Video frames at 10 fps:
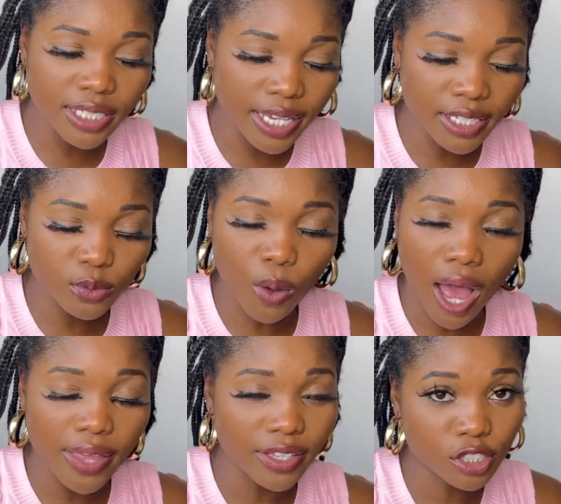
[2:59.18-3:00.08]
is
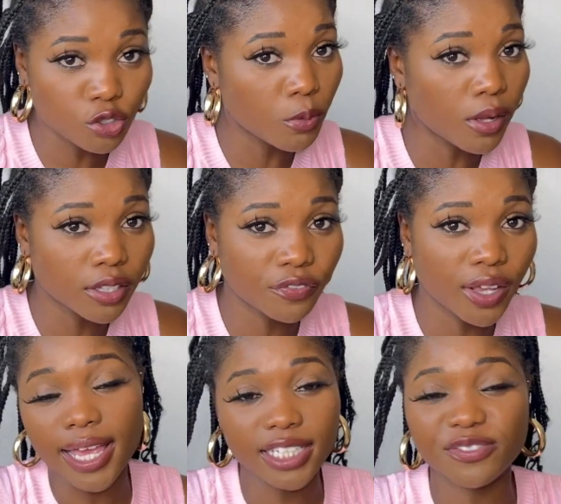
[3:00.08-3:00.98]
why the snowball
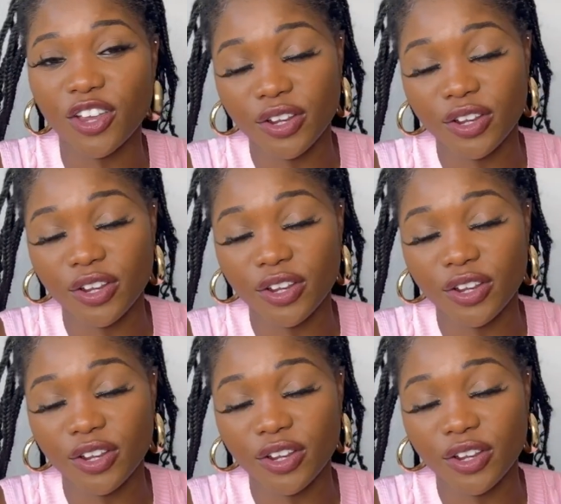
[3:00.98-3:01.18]
effect is very